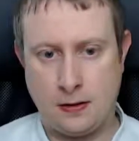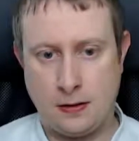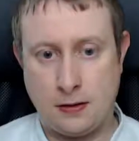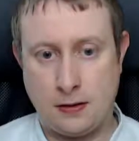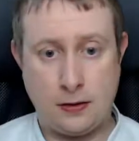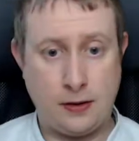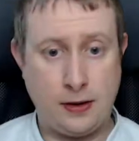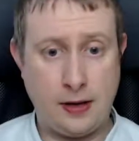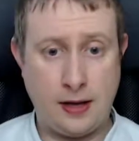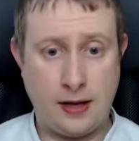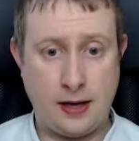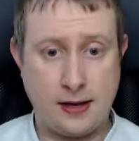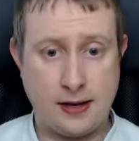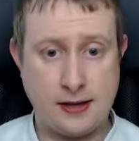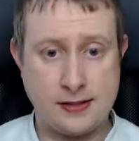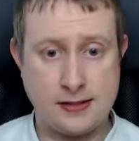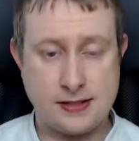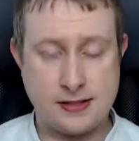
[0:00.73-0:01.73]
Okay, hi
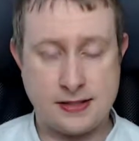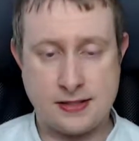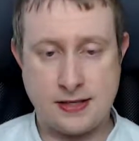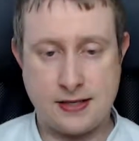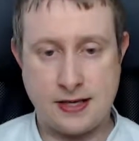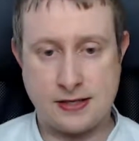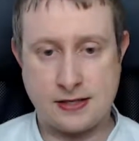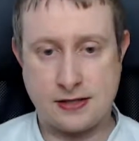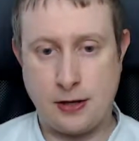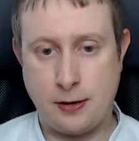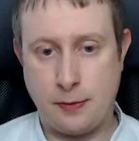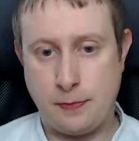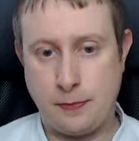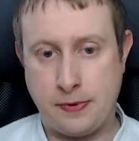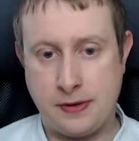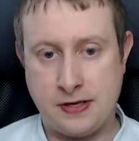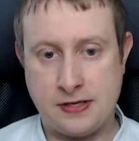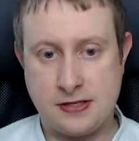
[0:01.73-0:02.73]
guys, this next clip
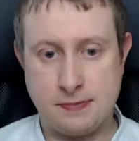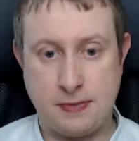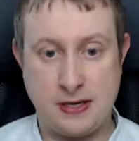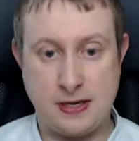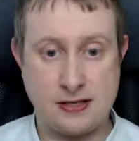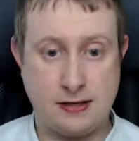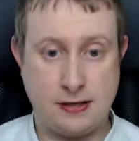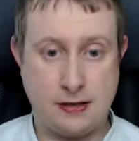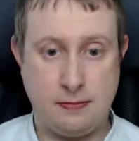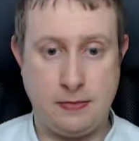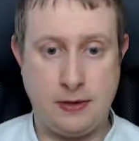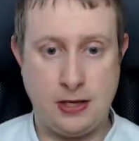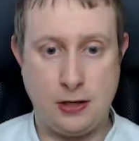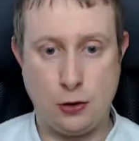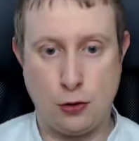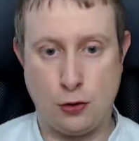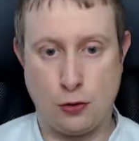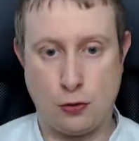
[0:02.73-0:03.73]
is basically
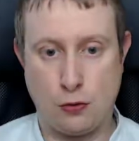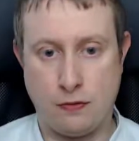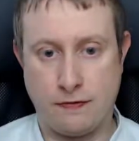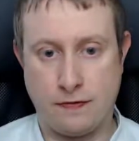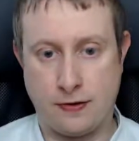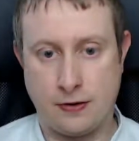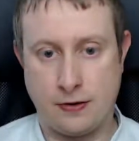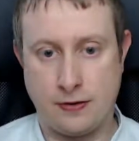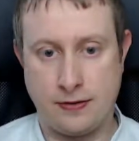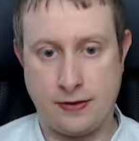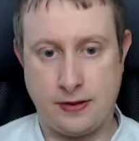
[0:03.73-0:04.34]
me going over